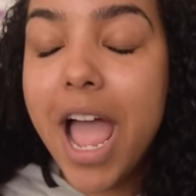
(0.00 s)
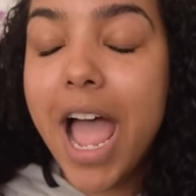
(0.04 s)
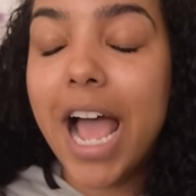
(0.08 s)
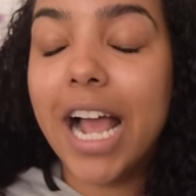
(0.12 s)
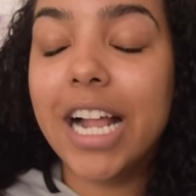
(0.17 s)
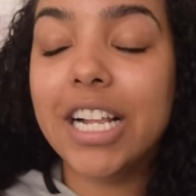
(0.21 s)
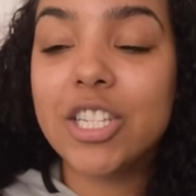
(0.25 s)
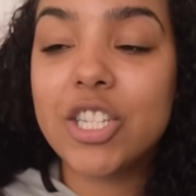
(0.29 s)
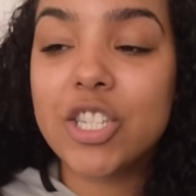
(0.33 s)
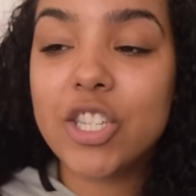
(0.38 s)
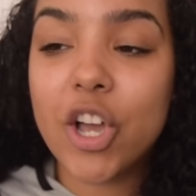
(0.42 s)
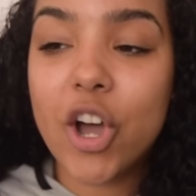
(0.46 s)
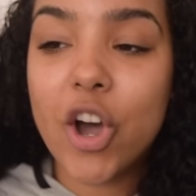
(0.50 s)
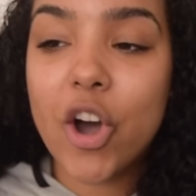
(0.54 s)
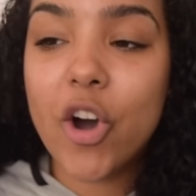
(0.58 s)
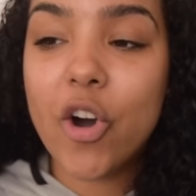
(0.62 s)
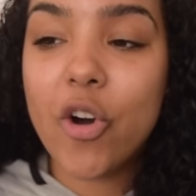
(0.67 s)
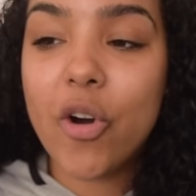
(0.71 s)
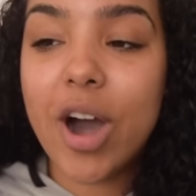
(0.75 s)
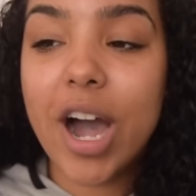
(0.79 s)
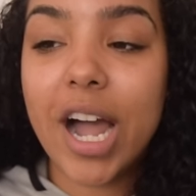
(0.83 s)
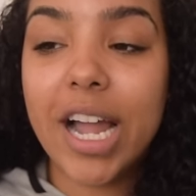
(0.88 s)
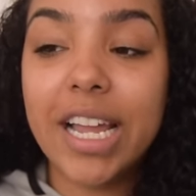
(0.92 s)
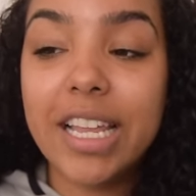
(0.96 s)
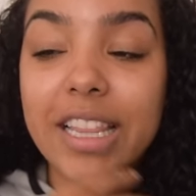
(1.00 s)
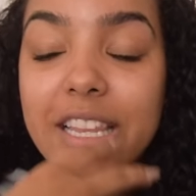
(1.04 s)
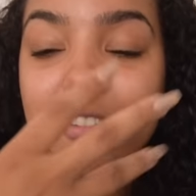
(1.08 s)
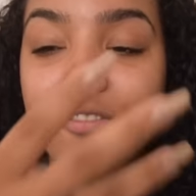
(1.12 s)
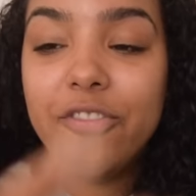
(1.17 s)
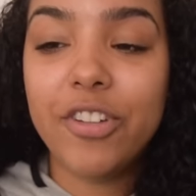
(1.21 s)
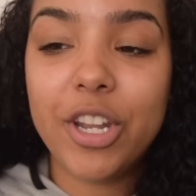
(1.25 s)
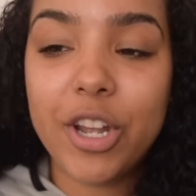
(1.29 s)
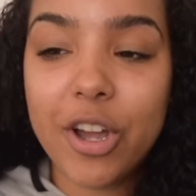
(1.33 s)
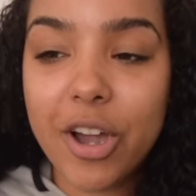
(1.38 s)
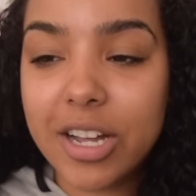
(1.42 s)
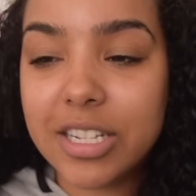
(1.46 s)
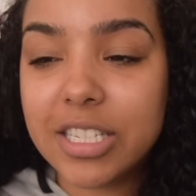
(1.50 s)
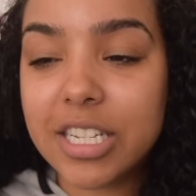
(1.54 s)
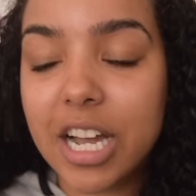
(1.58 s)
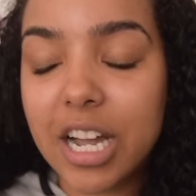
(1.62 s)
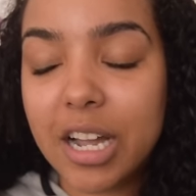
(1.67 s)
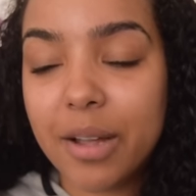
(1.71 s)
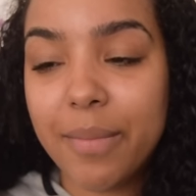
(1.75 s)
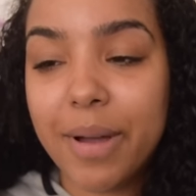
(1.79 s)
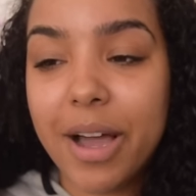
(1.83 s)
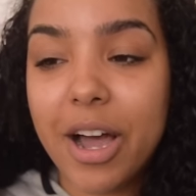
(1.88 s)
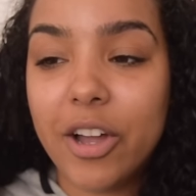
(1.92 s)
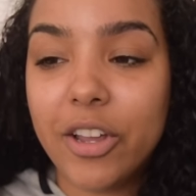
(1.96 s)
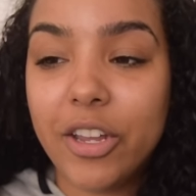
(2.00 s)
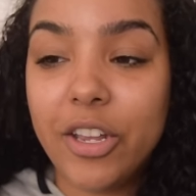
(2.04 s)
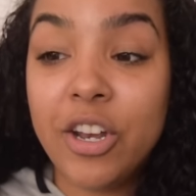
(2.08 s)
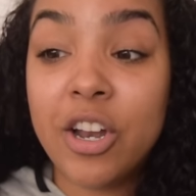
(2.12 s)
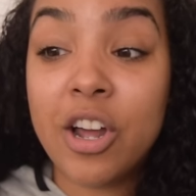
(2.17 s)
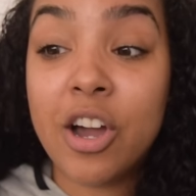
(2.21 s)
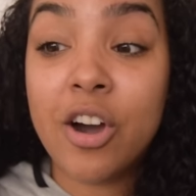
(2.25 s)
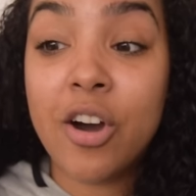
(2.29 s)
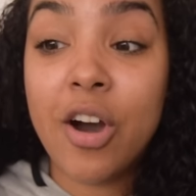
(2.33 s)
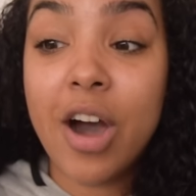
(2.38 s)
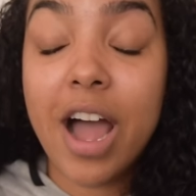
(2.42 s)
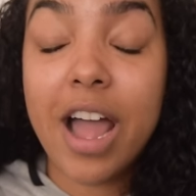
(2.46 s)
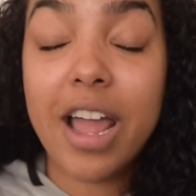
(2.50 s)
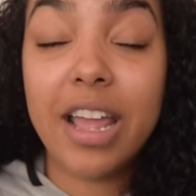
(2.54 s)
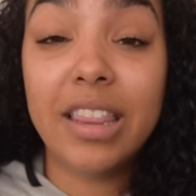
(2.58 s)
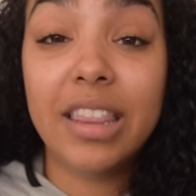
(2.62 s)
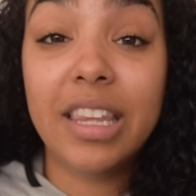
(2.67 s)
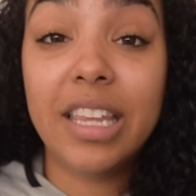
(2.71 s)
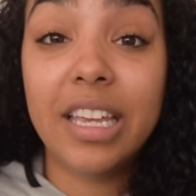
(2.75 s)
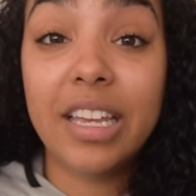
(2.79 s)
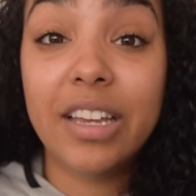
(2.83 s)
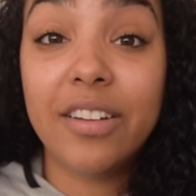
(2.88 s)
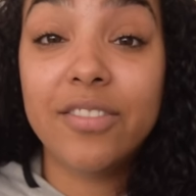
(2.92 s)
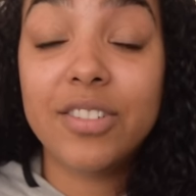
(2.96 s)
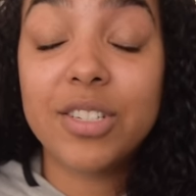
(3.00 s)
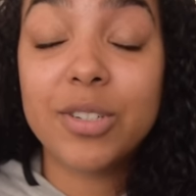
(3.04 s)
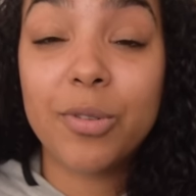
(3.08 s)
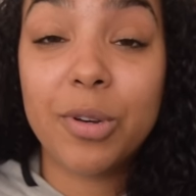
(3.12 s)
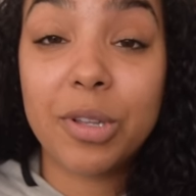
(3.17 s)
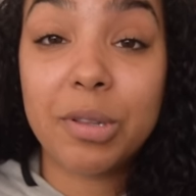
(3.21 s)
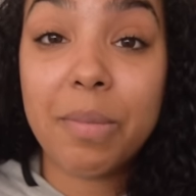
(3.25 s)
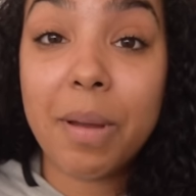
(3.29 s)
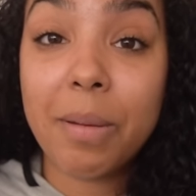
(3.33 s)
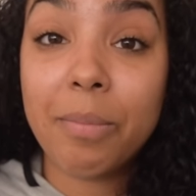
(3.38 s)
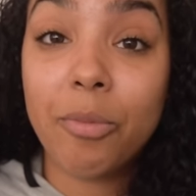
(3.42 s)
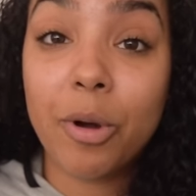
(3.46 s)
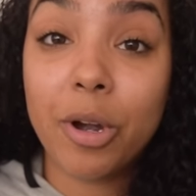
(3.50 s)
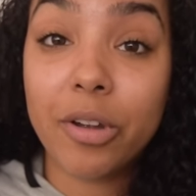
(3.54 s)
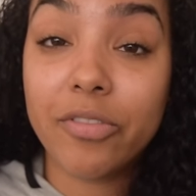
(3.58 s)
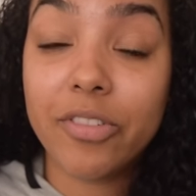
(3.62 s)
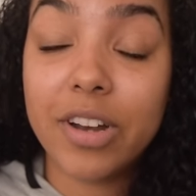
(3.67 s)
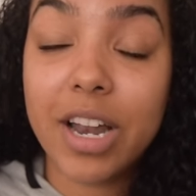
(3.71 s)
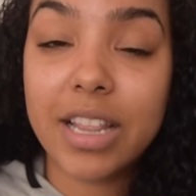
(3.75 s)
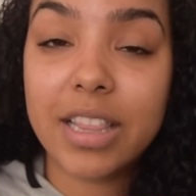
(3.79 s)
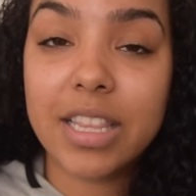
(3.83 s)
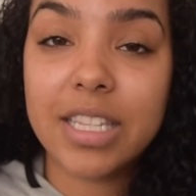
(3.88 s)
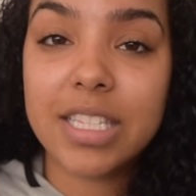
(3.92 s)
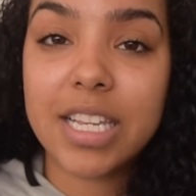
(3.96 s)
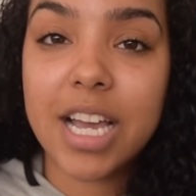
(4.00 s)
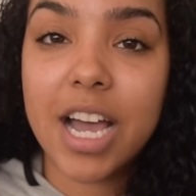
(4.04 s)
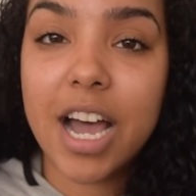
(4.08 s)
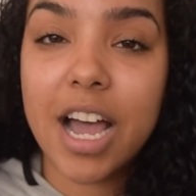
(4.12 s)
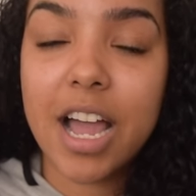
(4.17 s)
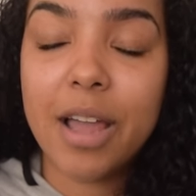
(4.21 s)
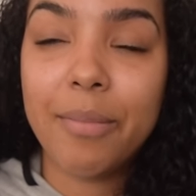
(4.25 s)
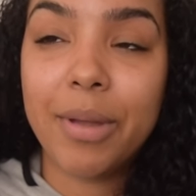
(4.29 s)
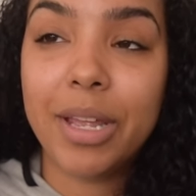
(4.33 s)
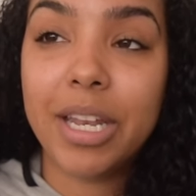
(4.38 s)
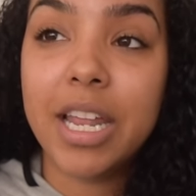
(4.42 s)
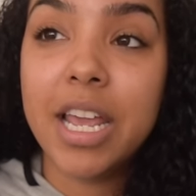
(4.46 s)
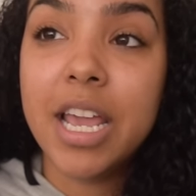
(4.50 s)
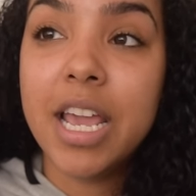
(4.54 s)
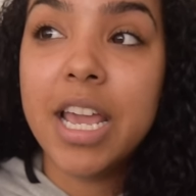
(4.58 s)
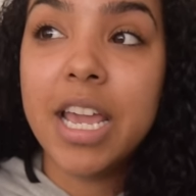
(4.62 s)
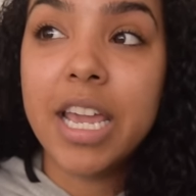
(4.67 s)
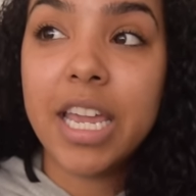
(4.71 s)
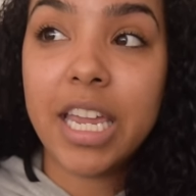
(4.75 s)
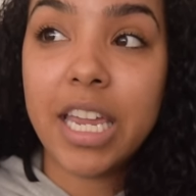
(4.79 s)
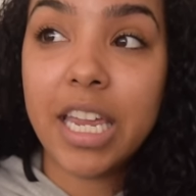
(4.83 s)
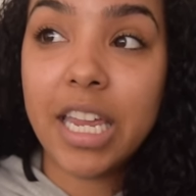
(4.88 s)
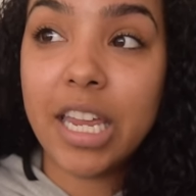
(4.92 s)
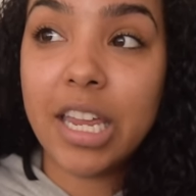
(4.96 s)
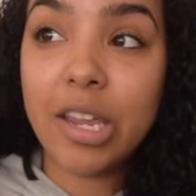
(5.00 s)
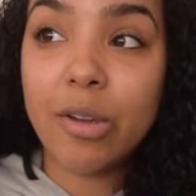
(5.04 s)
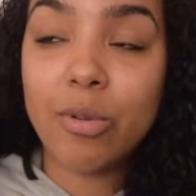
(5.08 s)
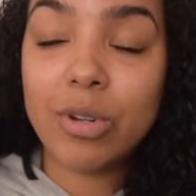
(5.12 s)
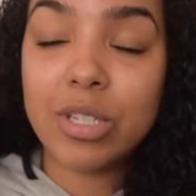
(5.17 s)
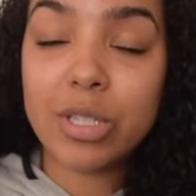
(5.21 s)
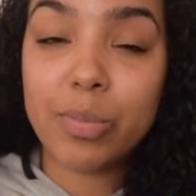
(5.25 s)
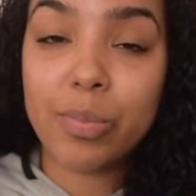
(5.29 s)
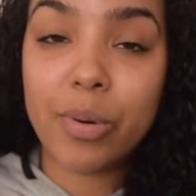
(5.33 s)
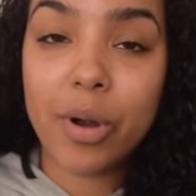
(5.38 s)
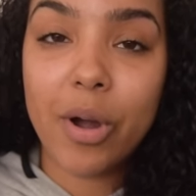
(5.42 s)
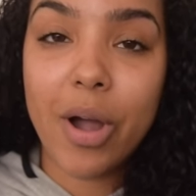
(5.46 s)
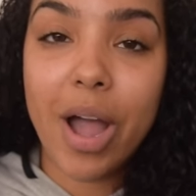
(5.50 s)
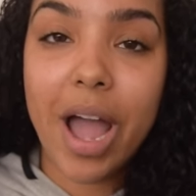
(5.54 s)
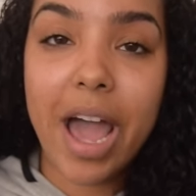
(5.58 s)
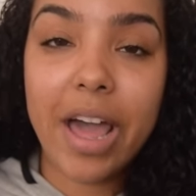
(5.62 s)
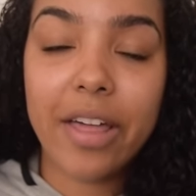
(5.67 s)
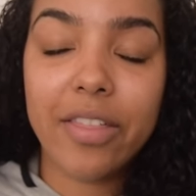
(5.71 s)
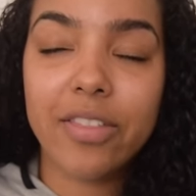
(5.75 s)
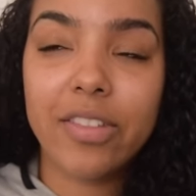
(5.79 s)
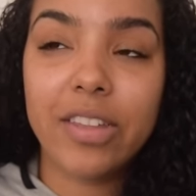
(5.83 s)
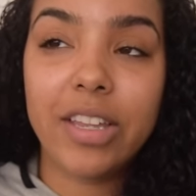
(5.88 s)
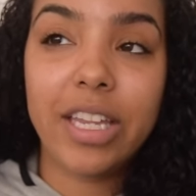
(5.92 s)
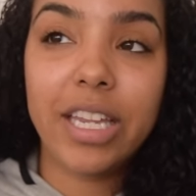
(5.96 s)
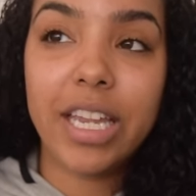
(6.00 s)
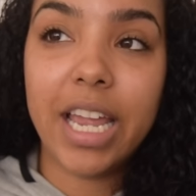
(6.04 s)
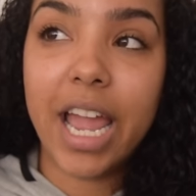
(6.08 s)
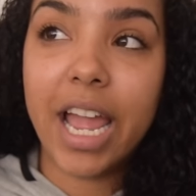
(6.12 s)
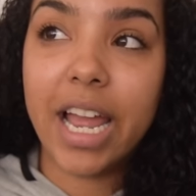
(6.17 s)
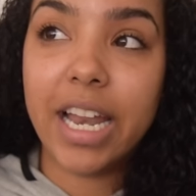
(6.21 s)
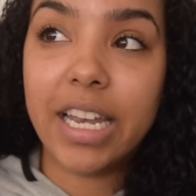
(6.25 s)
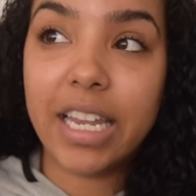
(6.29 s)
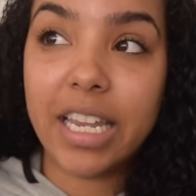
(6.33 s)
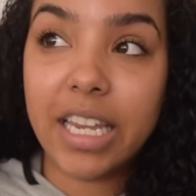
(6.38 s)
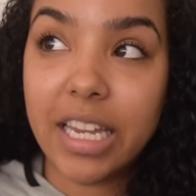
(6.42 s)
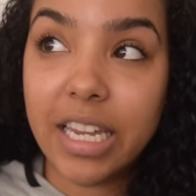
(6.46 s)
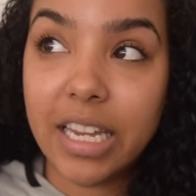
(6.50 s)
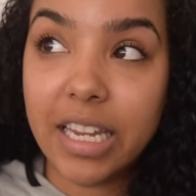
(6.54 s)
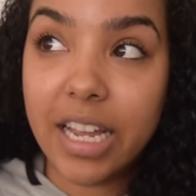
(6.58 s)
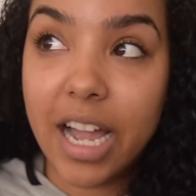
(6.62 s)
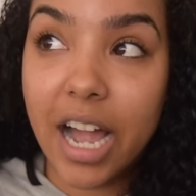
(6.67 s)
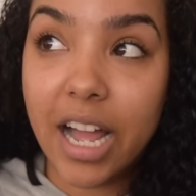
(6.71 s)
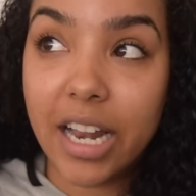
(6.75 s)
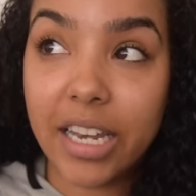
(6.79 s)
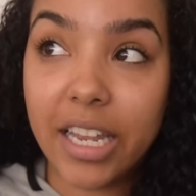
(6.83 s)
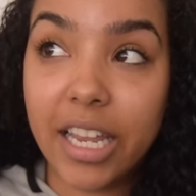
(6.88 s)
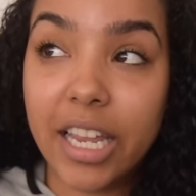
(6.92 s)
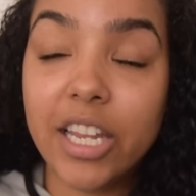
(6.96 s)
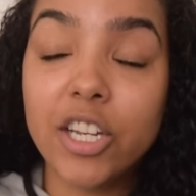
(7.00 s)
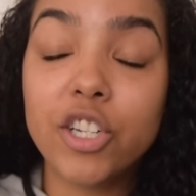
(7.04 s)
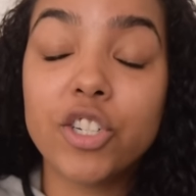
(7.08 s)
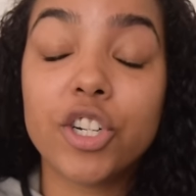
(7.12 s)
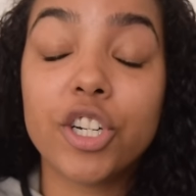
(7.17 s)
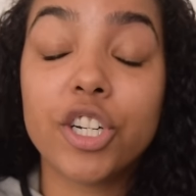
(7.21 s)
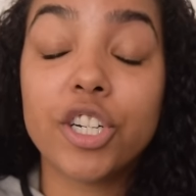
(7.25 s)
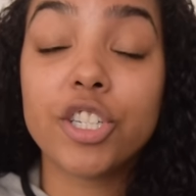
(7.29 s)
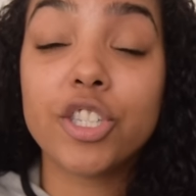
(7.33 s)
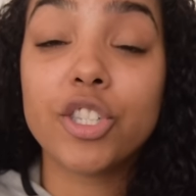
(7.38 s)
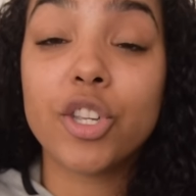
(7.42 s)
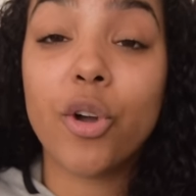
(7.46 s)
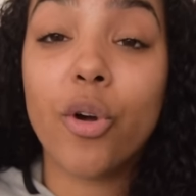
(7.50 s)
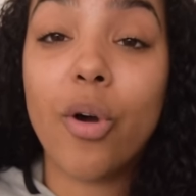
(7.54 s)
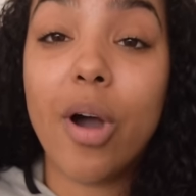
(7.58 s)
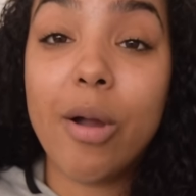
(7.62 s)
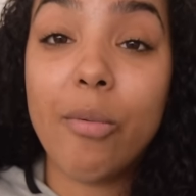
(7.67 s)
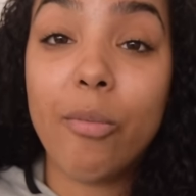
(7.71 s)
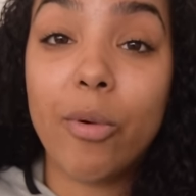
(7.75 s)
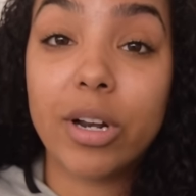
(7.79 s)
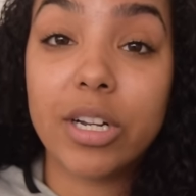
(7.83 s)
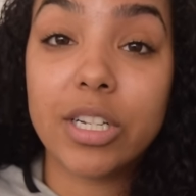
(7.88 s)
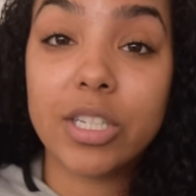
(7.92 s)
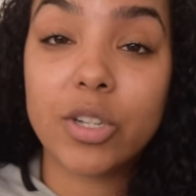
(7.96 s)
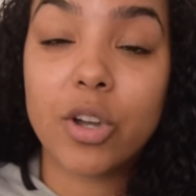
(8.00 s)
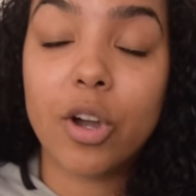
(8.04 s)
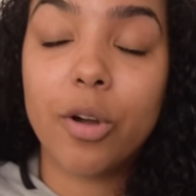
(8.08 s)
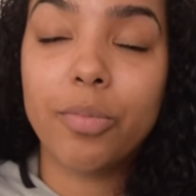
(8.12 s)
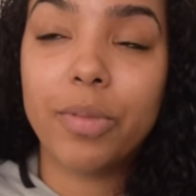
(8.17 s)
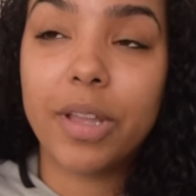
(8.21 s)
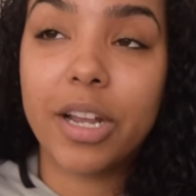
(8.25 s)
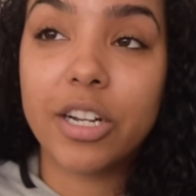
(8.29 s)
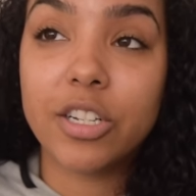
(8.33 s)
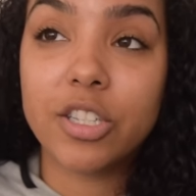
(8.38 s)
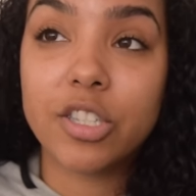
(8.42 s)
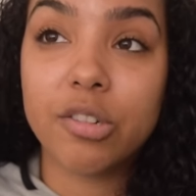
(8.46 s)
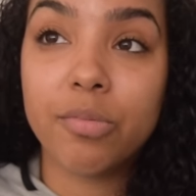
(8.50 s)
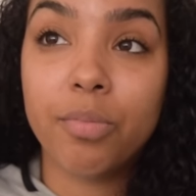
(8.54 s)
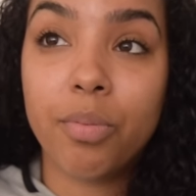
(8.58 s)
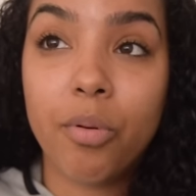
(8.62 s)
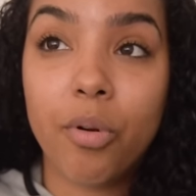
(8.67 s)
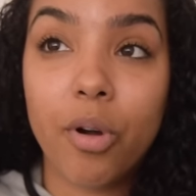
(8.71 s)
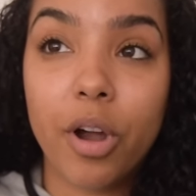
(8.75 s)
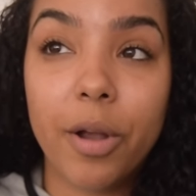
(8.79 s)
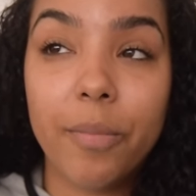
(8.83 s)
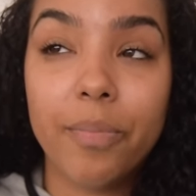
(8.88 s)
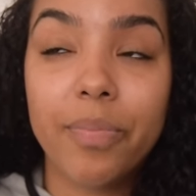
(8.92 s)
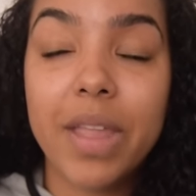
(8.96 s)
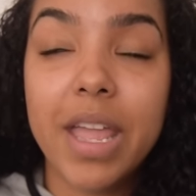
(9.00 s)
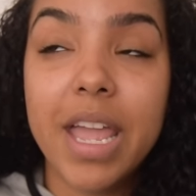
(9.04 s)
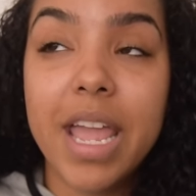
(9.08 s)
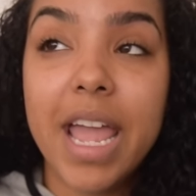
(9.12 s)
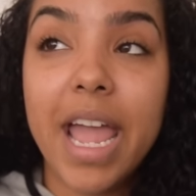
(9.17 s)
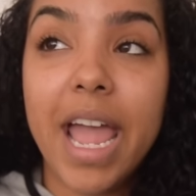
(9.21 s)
and so in the video i talk about you know i lived with my boyfriend at the time and he was a pro athlete and he got injured so i wanted to go up there and support